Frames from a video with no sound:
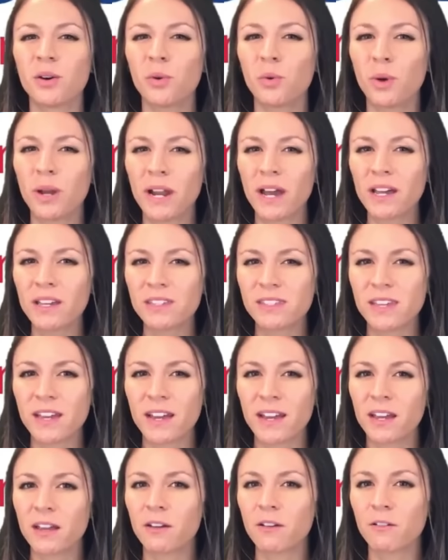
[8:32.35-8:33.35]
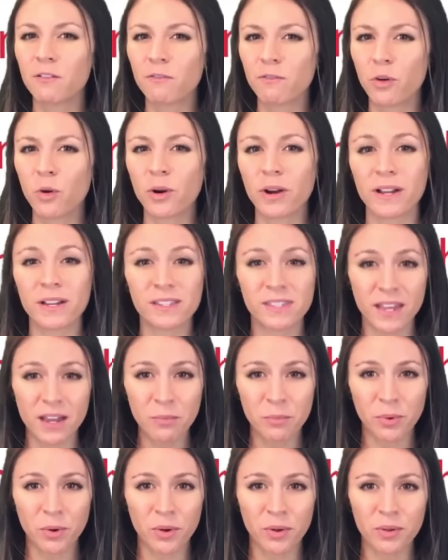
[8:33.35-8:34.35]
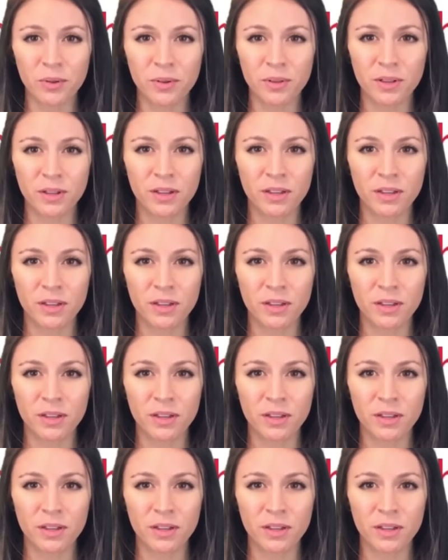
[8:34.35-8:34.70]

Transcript: When I say "for example,"